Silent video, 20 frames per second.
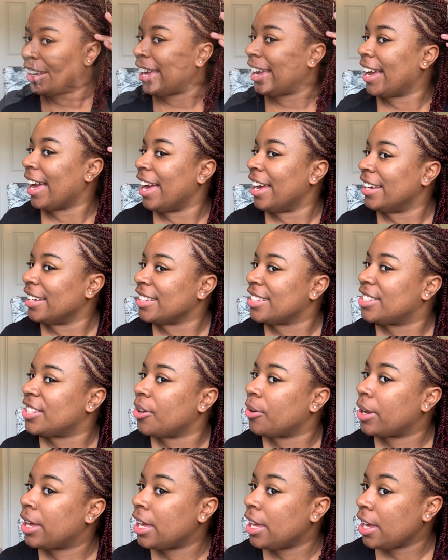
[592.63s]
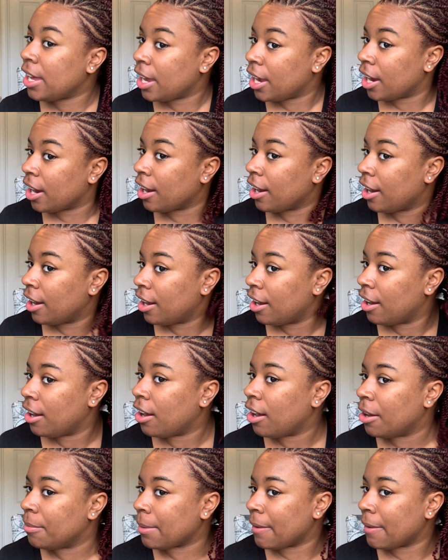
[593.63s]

Okay guys, so here